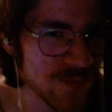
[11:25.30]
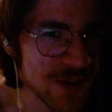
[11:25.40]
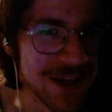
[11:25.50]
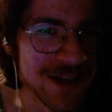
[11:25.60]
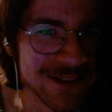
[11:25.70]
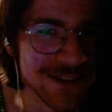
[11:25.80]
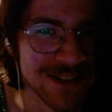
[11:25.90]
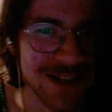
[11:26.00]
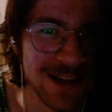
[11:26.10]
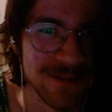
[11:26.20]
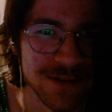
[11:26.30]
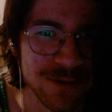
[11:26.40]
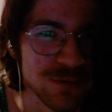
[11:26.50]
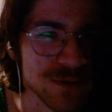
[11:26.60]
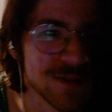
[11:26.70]
gotta have a
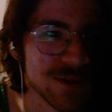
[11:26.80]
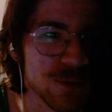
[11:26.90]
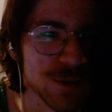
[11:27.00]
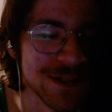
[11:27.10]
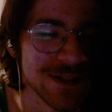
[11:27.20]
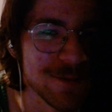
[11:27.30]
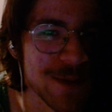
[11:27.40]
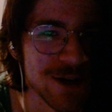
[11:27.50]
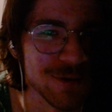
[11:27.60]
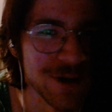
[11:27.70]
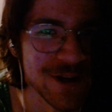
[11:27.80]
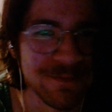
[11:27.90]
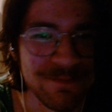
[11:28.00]
cool story somehow, right?